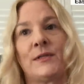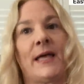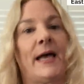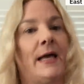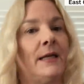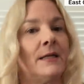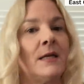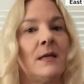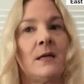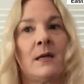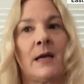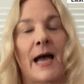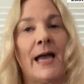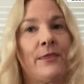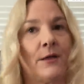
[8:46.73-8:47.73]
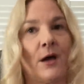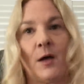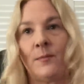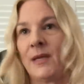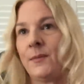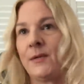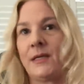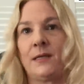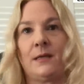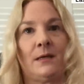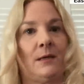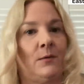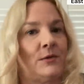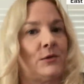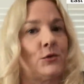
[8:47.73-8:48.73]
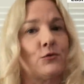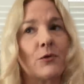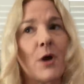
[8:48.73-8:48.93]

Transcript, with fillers: that I thought maybe it was